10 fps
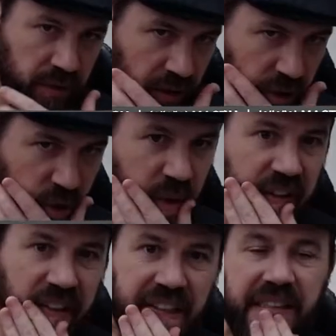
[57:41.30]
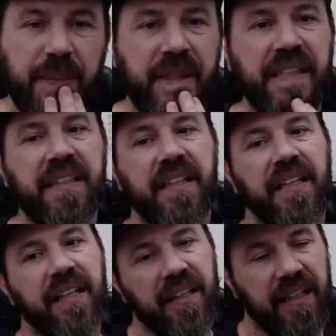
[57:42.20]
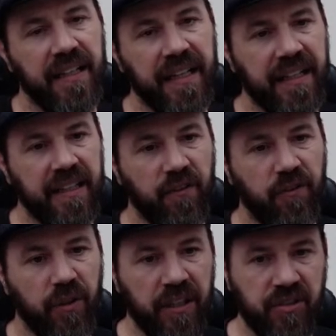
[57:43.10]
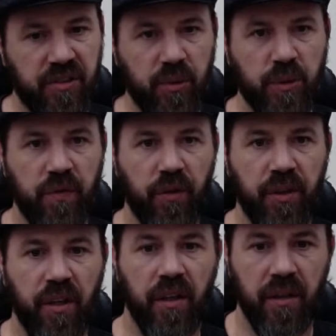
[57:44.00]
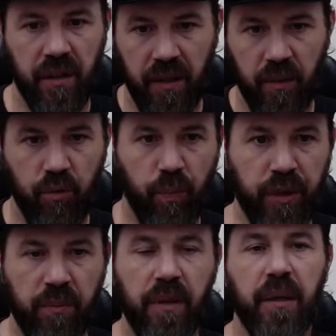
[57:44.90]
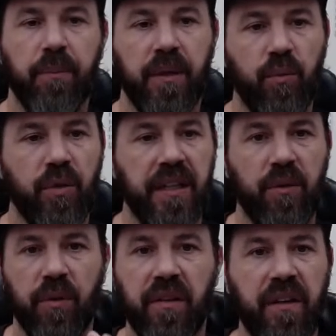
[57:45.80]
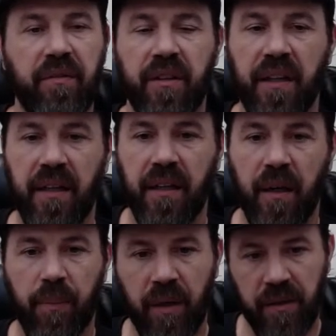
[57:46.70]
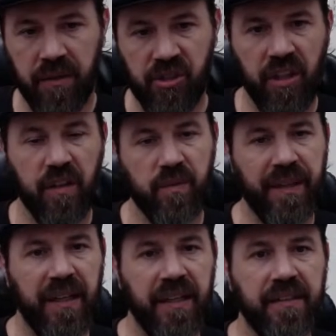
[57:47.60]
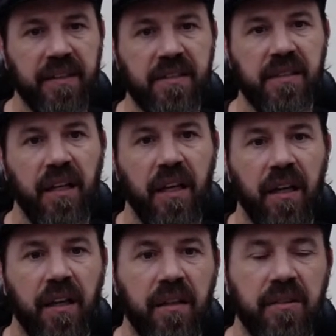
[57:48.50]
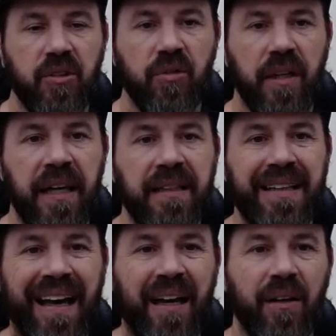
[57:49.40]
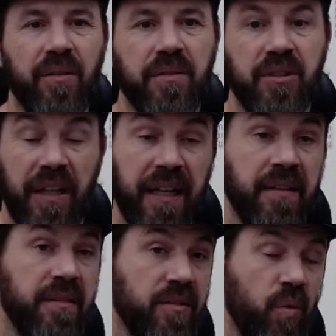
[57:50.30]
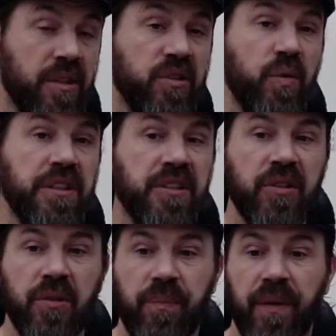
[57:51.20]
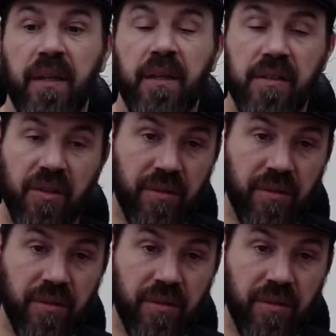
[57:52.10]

social media or something, and I can get a few extra tools for y'all, We'll put them up, but we'll get rid of everything up on the shelves behind us to end out to end 2022. So